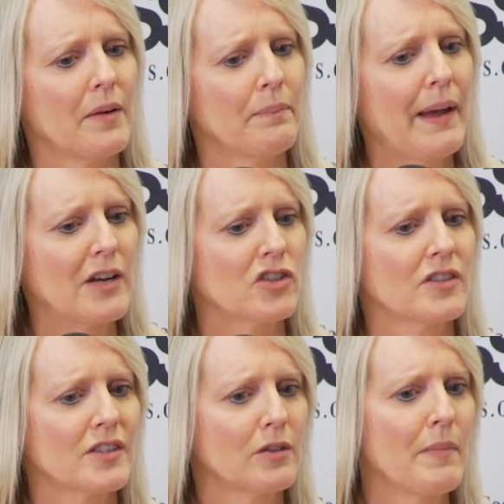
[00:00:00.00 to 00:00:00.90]

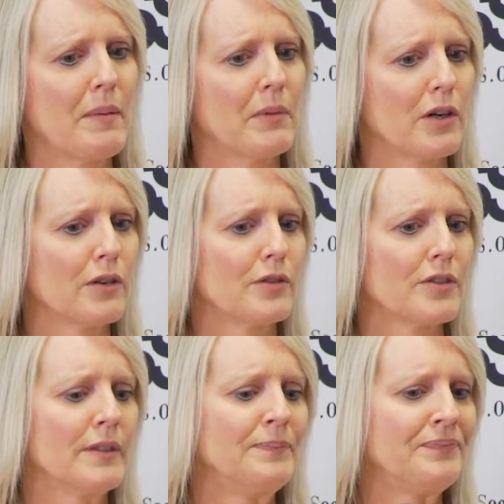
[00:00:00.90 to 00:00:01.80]
patients or
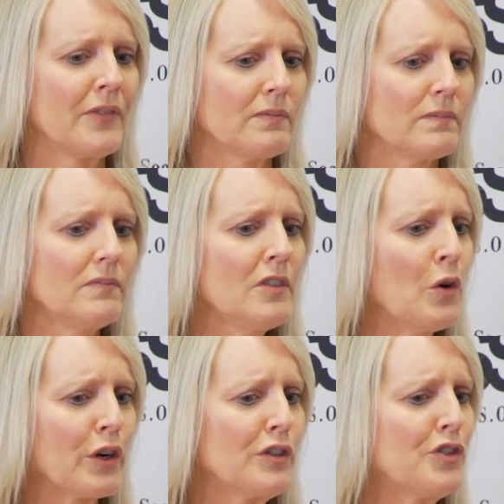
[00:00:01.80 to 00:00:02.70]
members
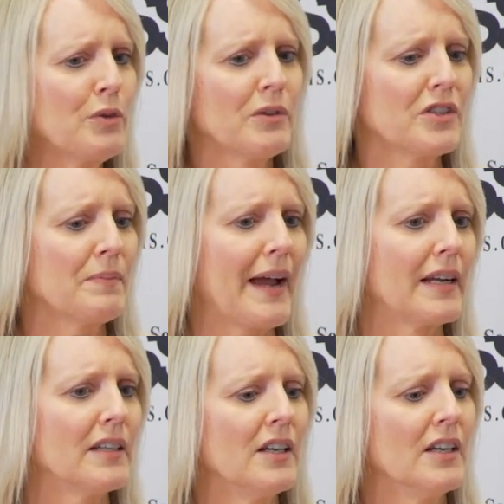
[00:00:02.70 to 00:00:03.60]
or consumers might,